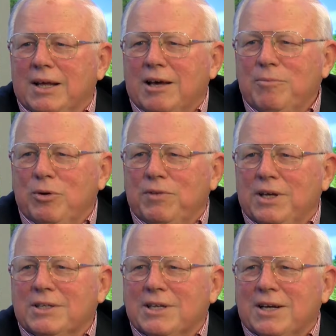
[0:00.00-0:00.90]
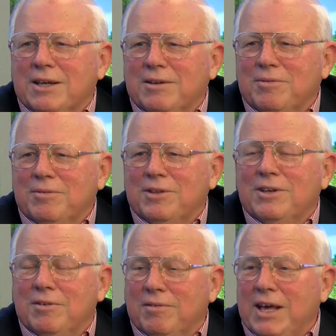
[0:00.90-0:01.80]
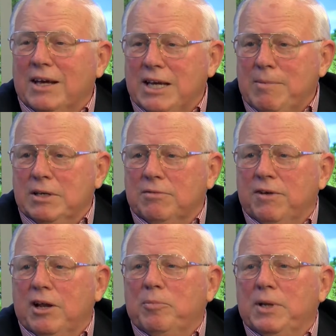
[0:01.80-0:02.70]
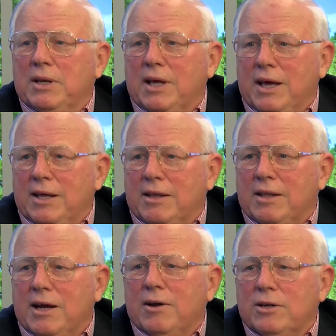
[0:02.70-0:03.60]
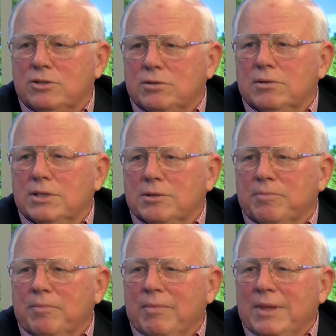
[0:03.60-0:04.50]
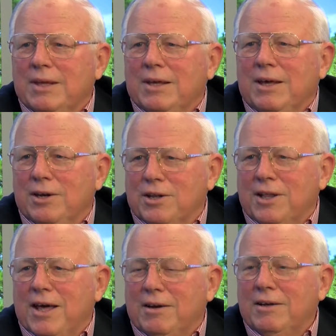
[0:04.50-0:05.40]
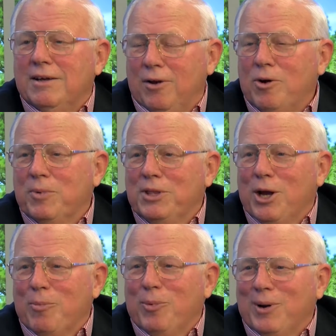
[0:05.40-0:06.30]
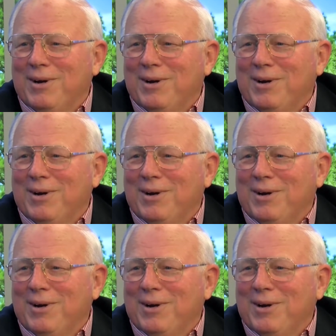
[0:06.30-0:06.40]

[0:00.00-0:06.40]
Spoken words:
I moved the executive, the economic development, and the heritage tourism into that, along with the airport.